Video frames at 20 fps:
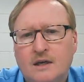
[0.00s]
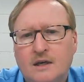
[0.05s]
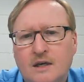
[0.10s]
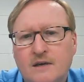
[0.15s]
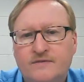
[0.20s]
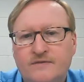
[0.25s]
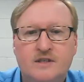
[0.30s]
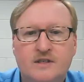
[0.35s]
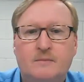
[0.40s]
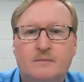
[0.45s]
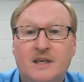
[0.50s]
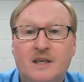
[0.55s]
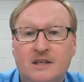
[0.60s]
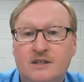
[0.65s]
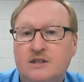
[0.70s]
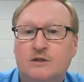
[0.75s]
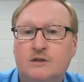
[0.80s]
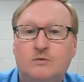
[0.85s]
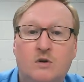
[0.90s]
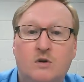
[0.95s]
If somebody
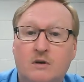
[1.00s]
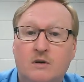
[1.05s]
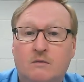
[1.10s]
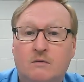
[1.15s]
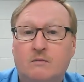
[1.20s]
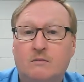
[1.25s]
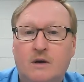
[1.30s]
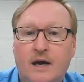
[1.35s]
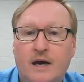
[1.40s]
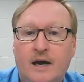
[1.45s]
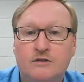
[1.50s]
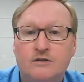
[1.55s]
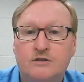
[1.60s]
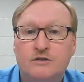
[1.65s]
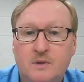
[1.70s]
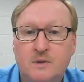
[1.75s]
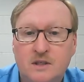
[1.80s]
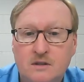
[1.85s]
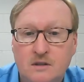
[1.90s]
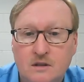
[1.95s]
says, well, how's
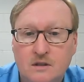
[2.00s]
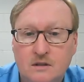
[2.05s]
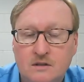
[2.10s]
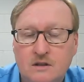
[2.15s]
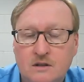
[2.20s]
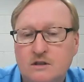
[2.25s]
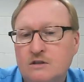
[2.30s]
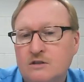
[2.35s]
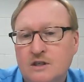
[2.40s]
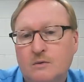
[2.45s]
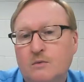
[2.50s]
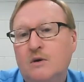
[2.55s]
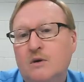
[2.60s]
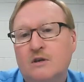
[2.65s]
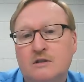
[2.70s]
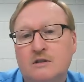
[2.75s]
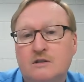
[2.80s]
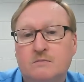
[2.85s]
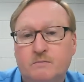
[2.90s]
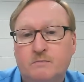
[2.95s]
business? And you say, well,
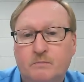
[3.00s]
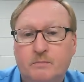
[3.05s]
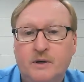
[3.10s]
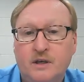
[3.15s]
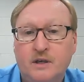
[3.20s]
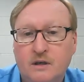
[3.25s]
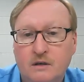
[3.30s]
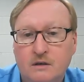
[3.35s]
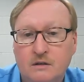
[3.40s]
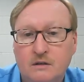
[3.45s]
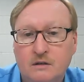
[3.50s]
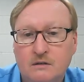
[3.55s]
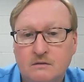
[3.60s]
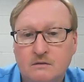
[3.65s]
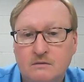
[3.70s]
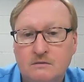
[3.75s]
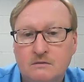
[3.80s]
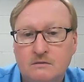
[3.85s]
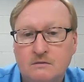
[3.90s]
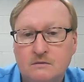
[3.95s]
it's pretty good.
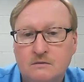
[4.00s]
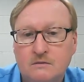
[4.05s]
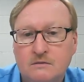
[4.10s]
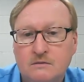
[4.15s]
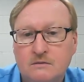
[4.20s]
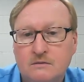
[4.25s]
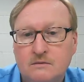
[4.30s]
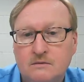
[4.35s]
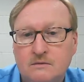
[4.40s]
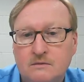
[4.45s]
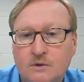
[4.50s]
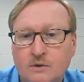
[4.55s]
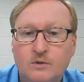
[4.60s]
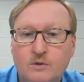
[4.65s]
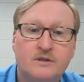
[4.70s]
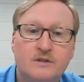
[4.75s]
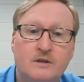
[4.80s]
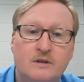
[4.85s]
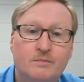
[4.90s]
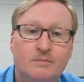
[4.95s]
Or
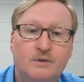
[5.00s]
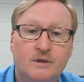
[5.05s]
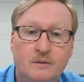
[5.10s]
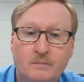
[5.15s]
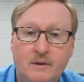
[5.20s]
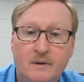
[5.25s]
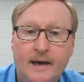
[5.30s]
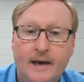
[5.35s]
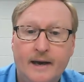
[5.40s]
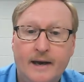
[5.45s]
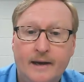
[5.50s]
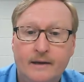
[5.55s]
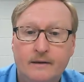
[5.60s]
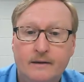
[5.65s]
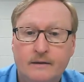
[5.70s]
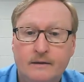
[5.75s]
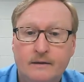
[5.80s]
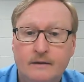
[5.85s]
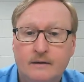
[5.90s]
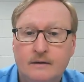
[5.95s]
is it pretty bad?